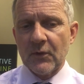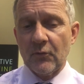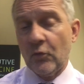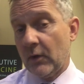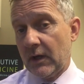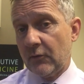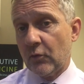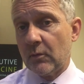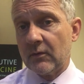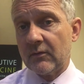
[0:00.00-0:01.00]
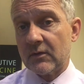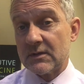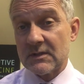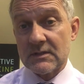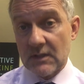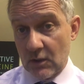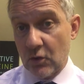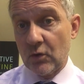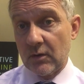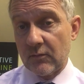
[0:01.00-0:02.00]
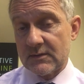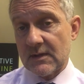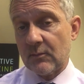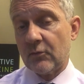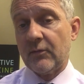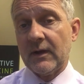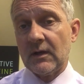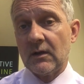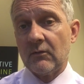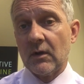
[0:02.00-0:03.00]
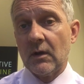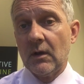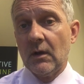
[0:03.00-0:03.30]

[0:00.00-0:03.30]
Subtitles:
for any form of liver disease, including, for example, fatty liver